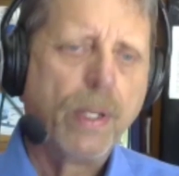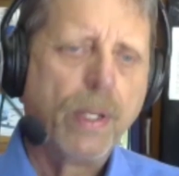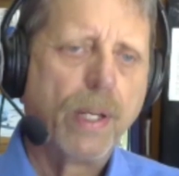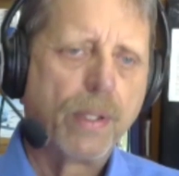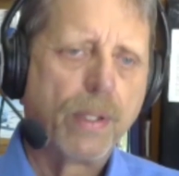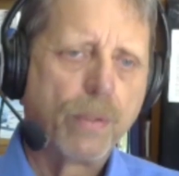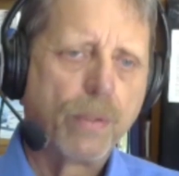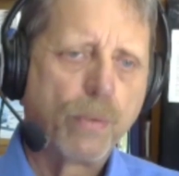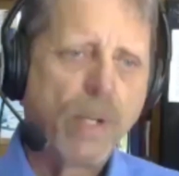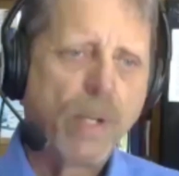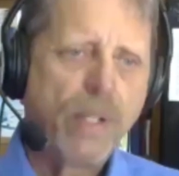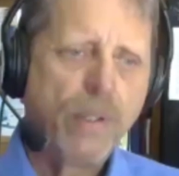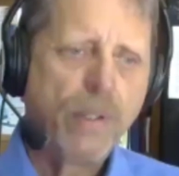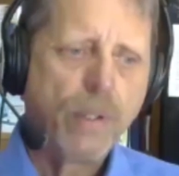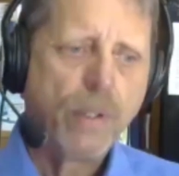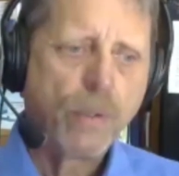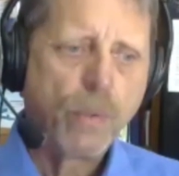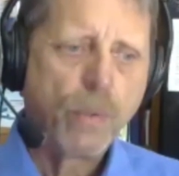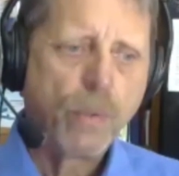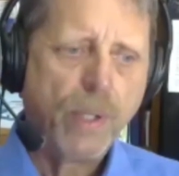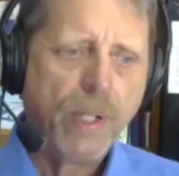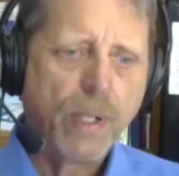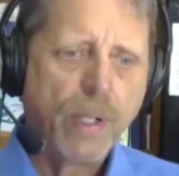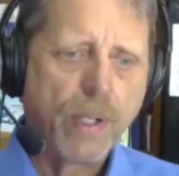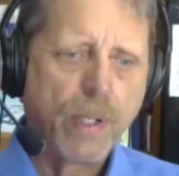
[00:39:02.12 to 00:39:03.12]
the red and the
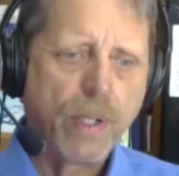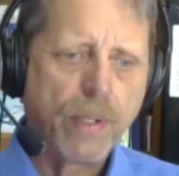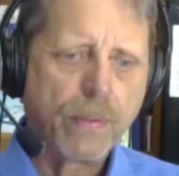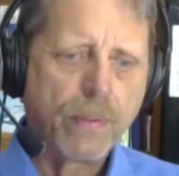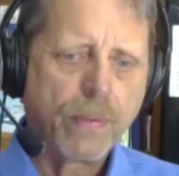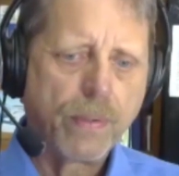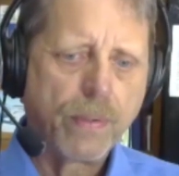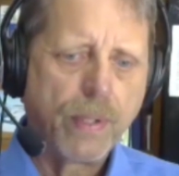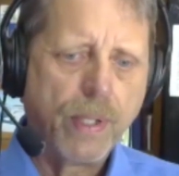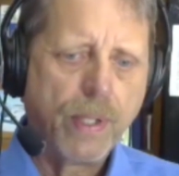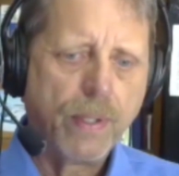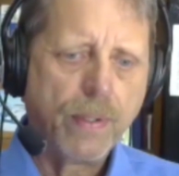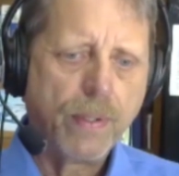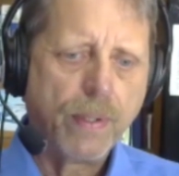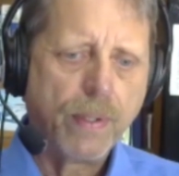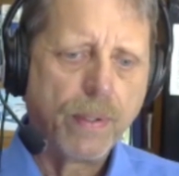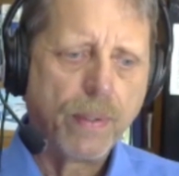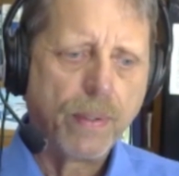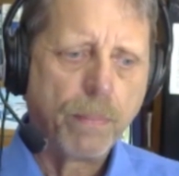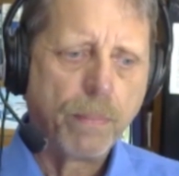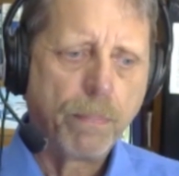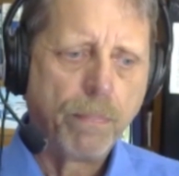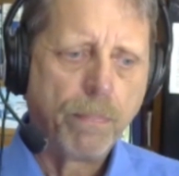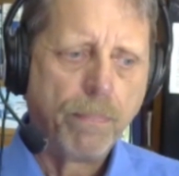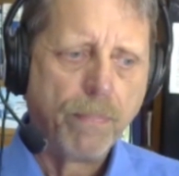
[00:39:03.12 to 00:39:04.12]
green eyes,
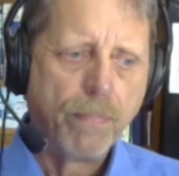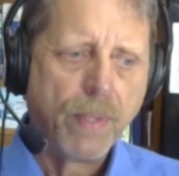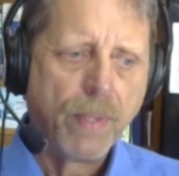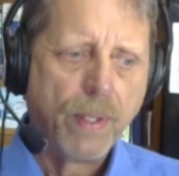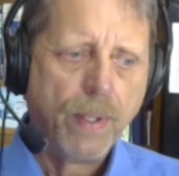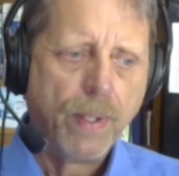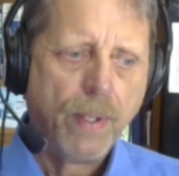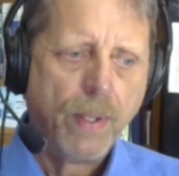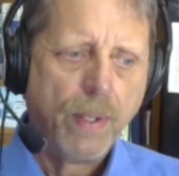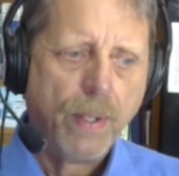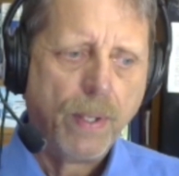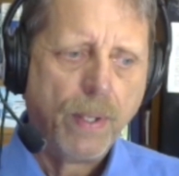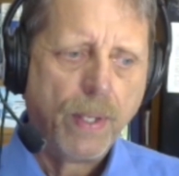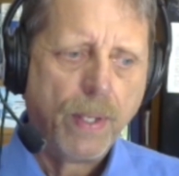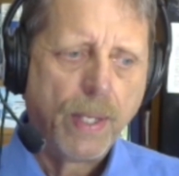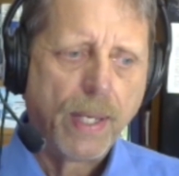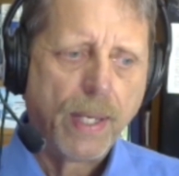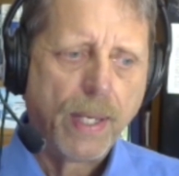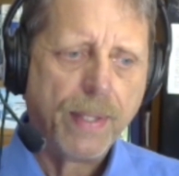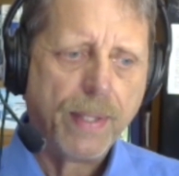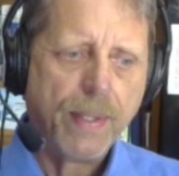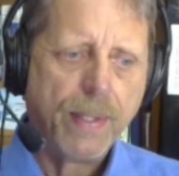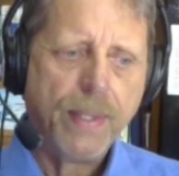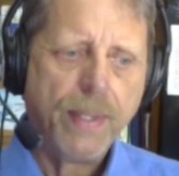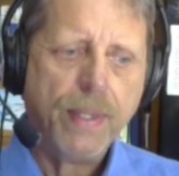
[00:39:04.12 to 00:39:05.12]
and
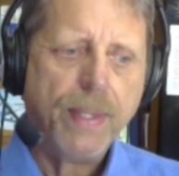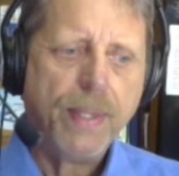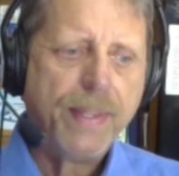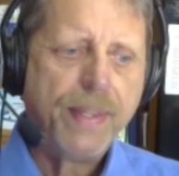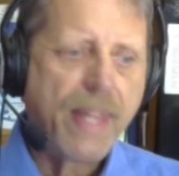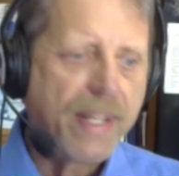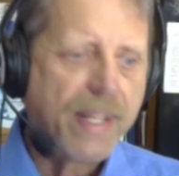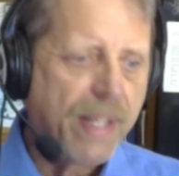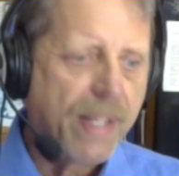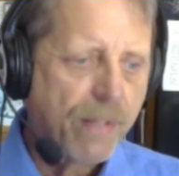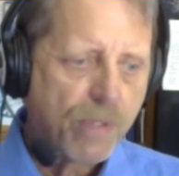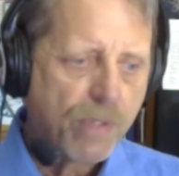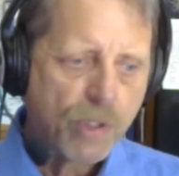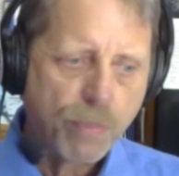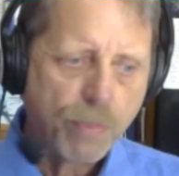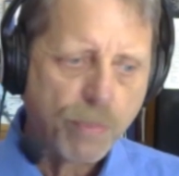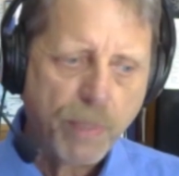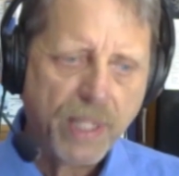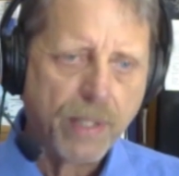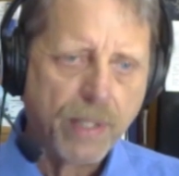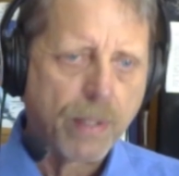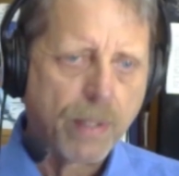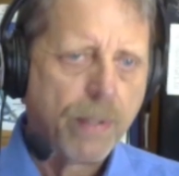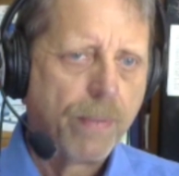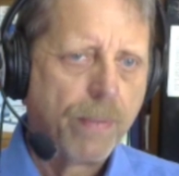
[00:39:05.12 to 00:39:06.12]
they never
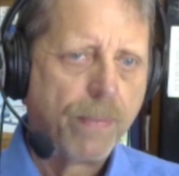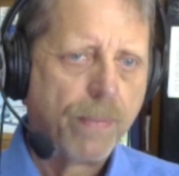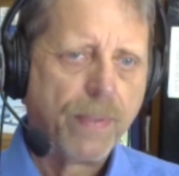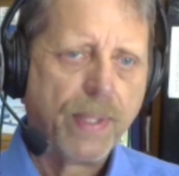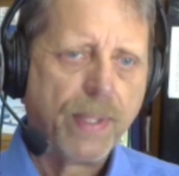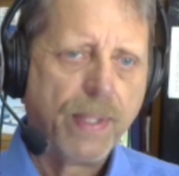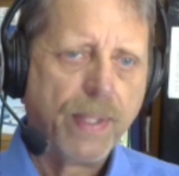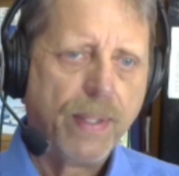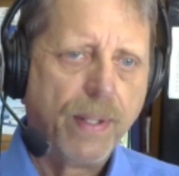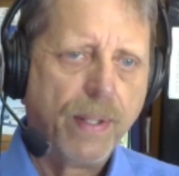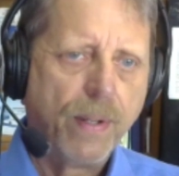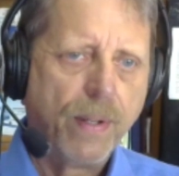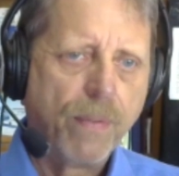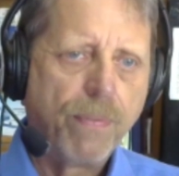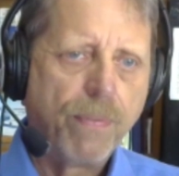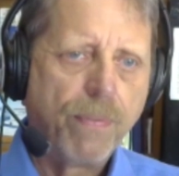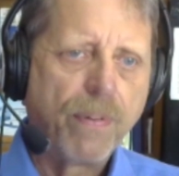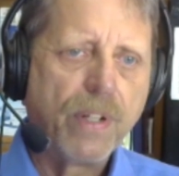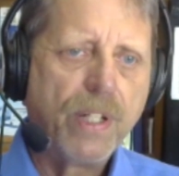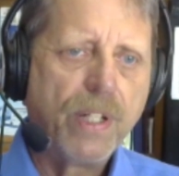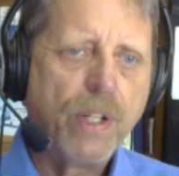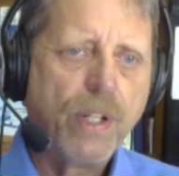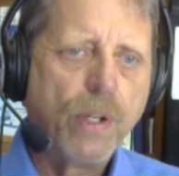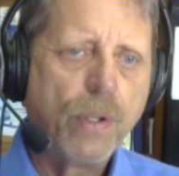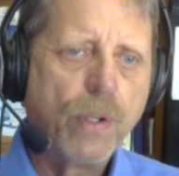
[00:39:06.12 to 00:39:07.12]
speak. You know, for
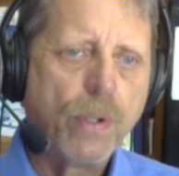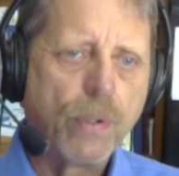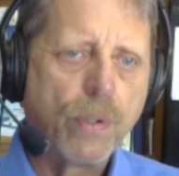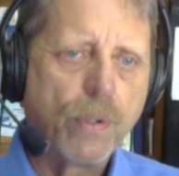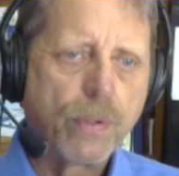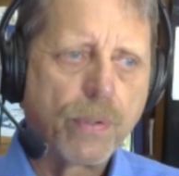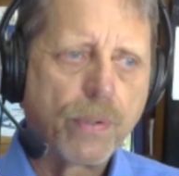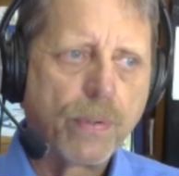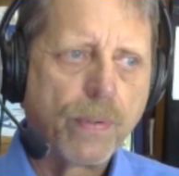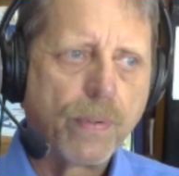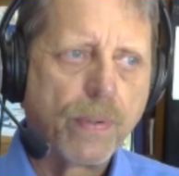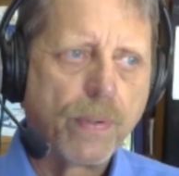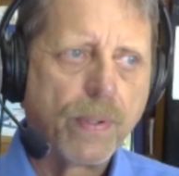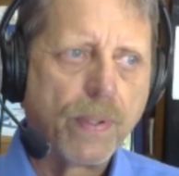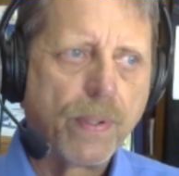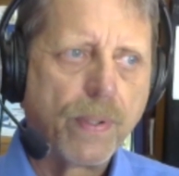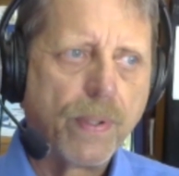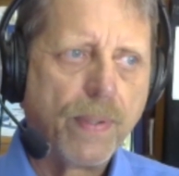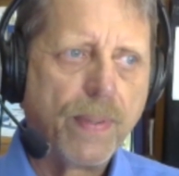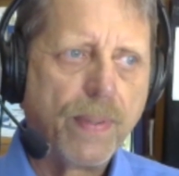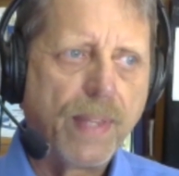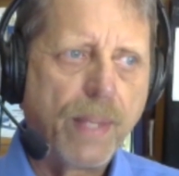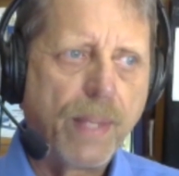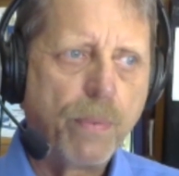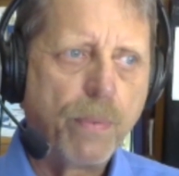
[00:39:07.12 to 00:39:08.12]
years
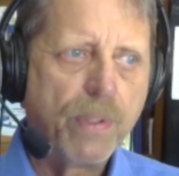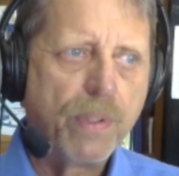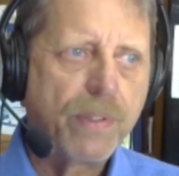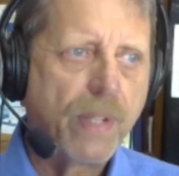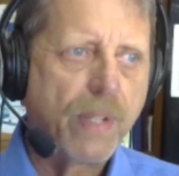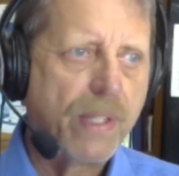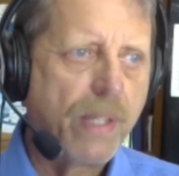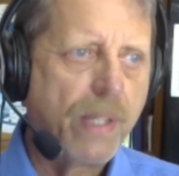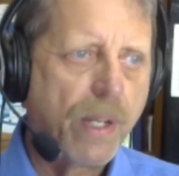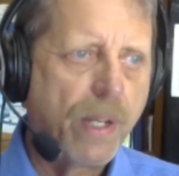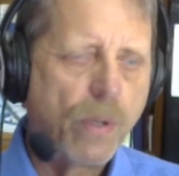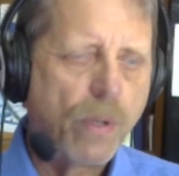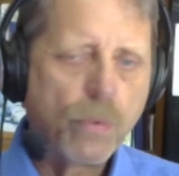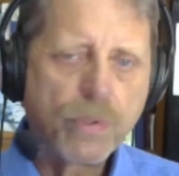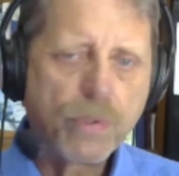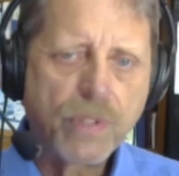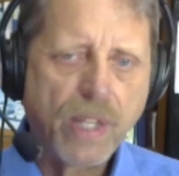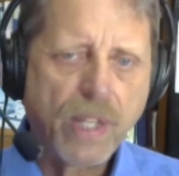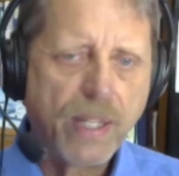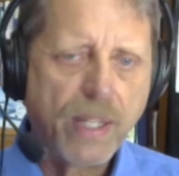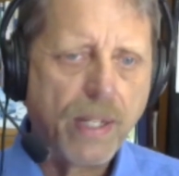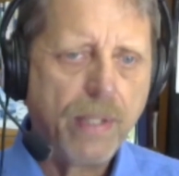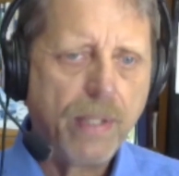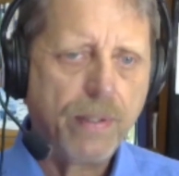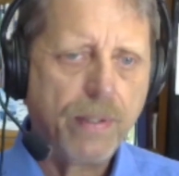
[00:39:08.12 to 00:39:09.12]
they would say they don't
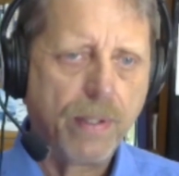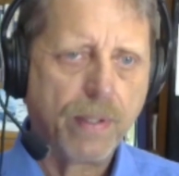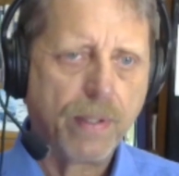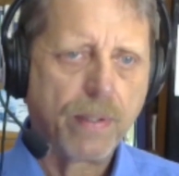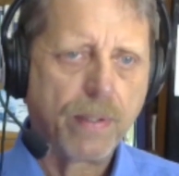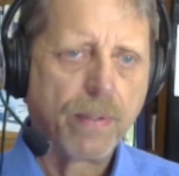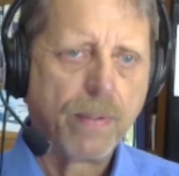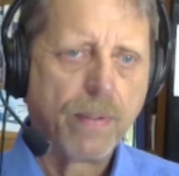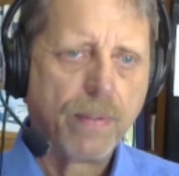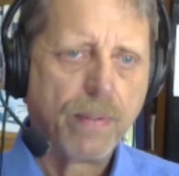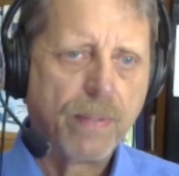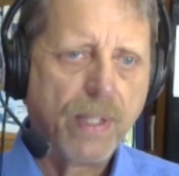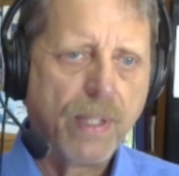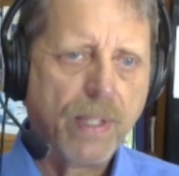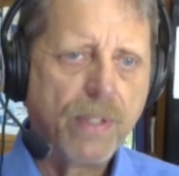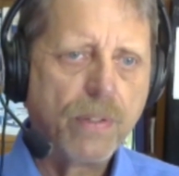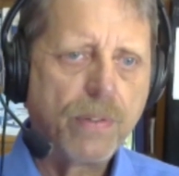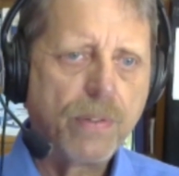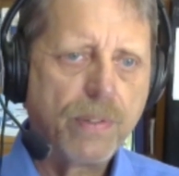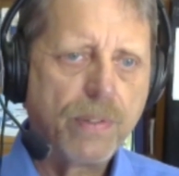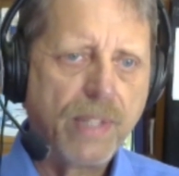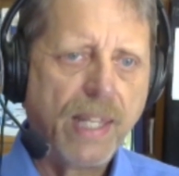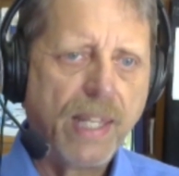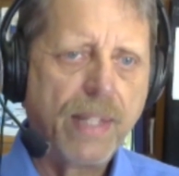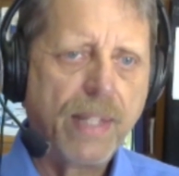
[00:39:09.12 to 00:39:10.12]
say anything. They just
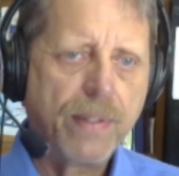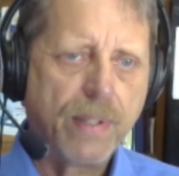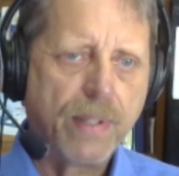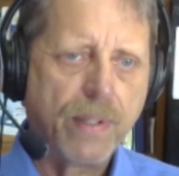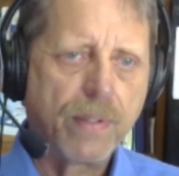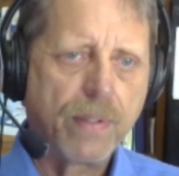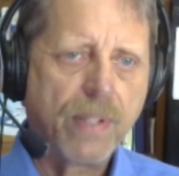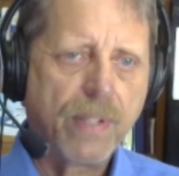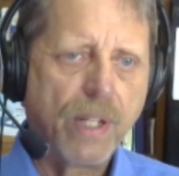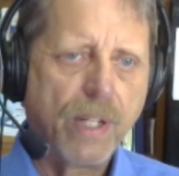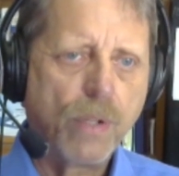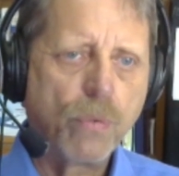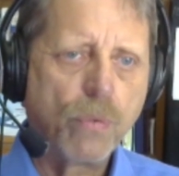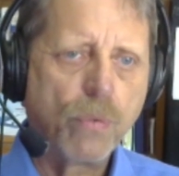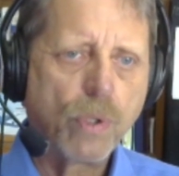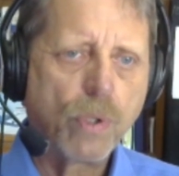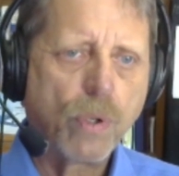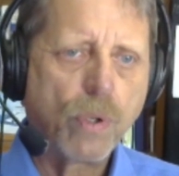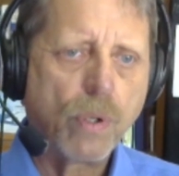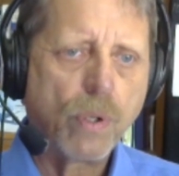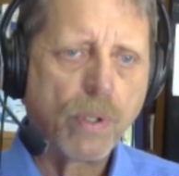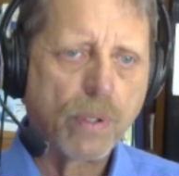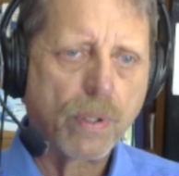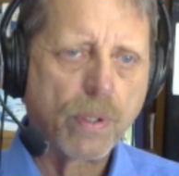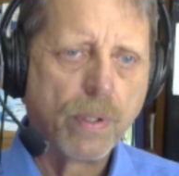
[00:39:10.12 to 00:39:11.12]
stand there. They don't
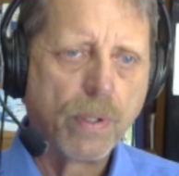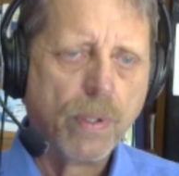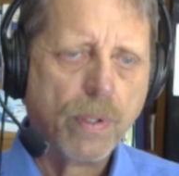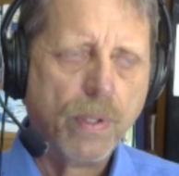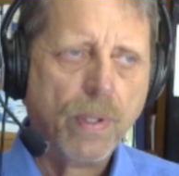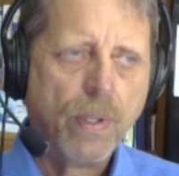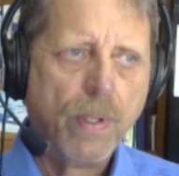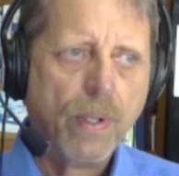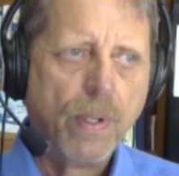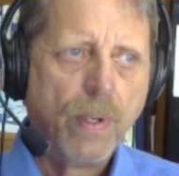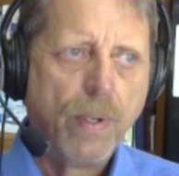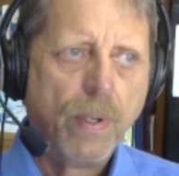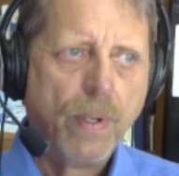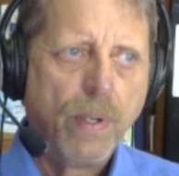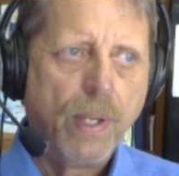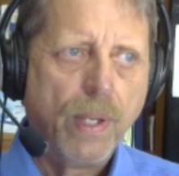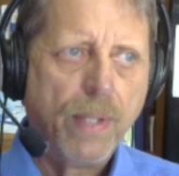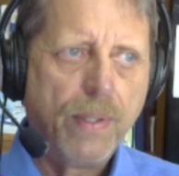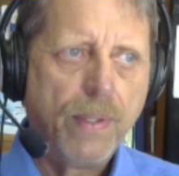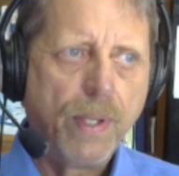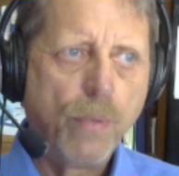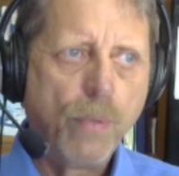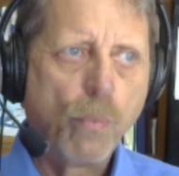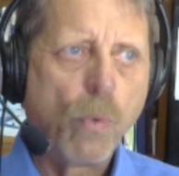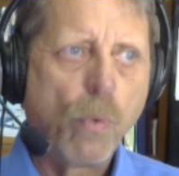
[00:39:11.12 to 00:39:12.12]
talk.
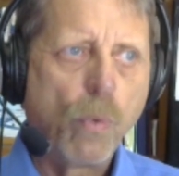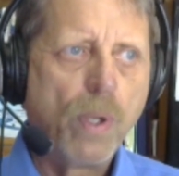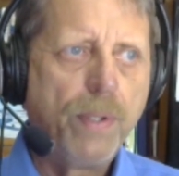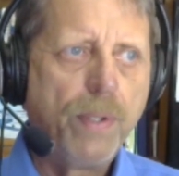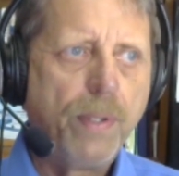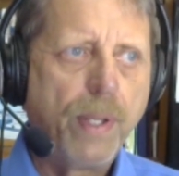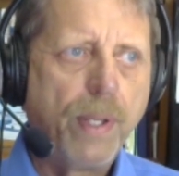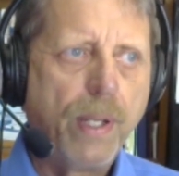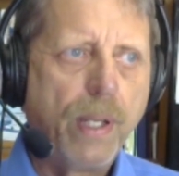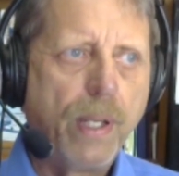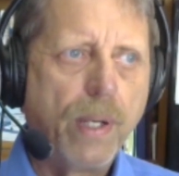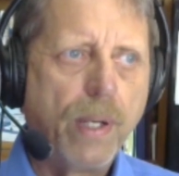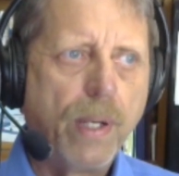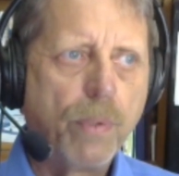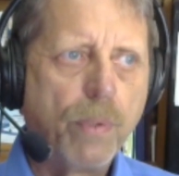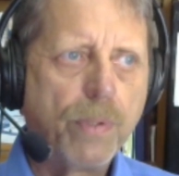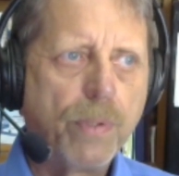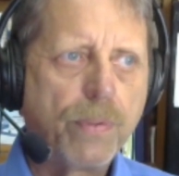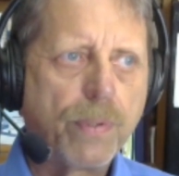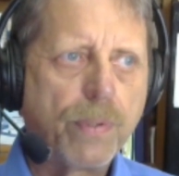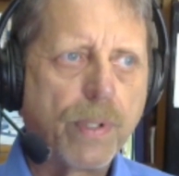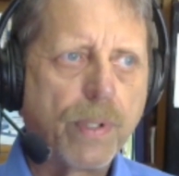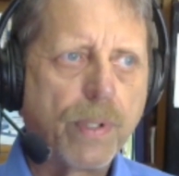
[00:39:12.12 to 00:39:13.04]
And then one day I was,